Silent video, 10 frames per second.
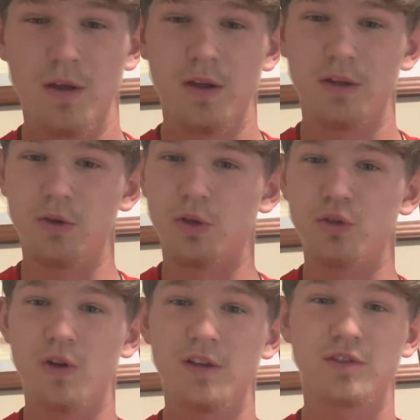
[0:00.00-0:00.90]
You can
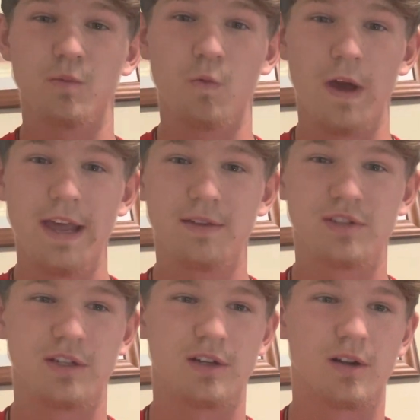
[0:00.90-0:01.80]
draw some waves
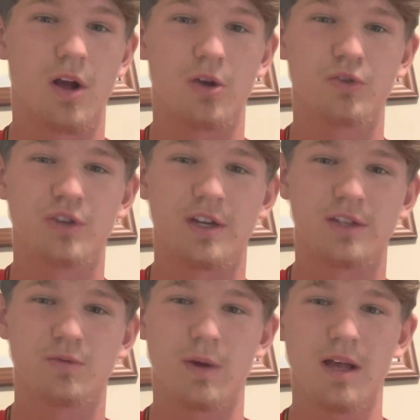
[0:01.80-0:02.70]
in your ocean
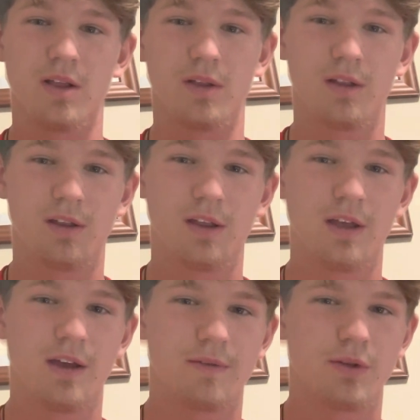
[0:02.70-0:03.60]
as well.
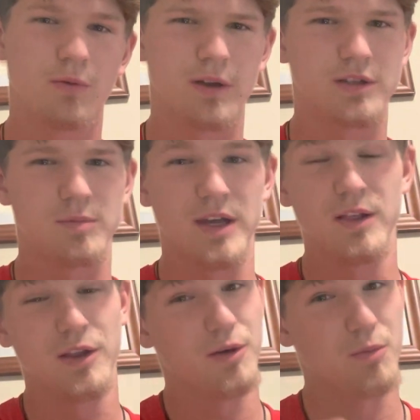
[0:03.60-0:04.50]
If you want it to be a
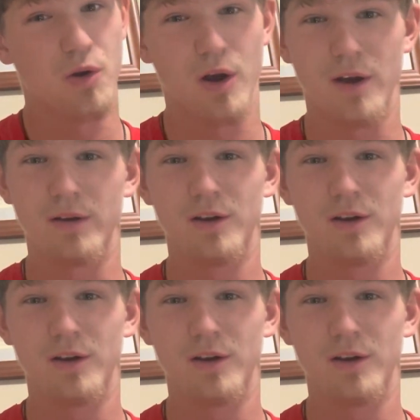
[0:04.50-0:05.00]
little more,